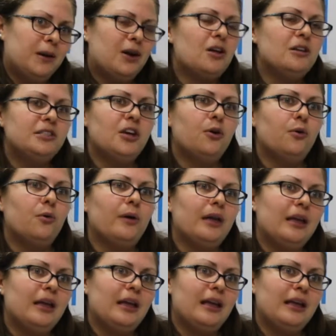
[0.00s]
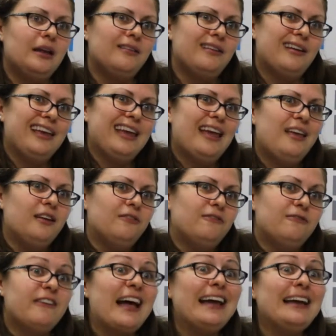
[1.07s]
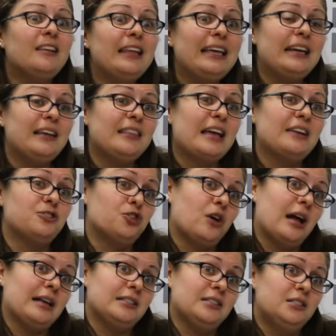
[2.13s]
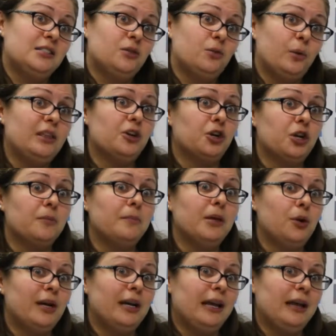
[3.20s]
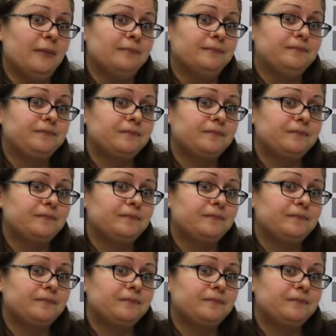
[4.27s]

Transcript: but also in, again, violating that trust with your community.